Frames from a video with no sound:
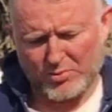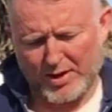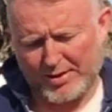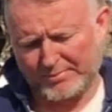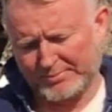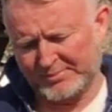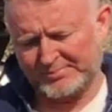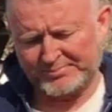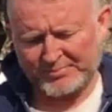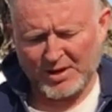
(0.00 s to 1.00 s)
Okay,
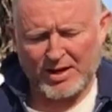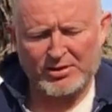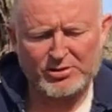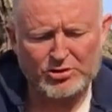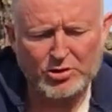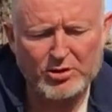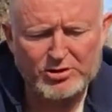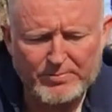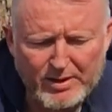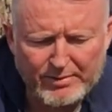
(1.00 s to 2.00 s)
as the
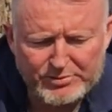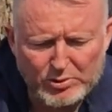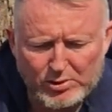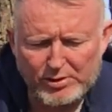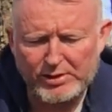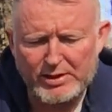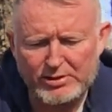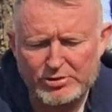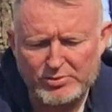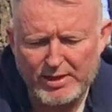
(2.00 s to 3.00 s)
charts above so clearly
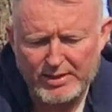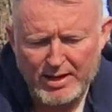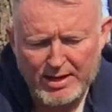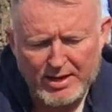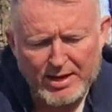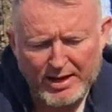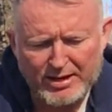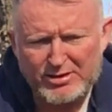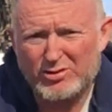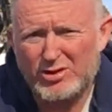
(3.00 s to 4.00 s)
illustrate,
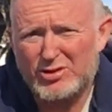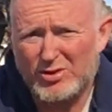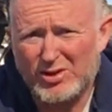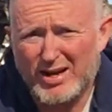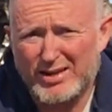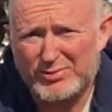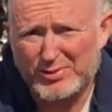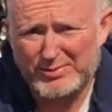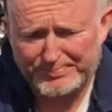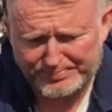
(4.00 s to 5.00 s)
in a traditional
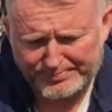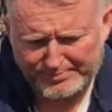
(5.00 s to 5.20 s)
classroom,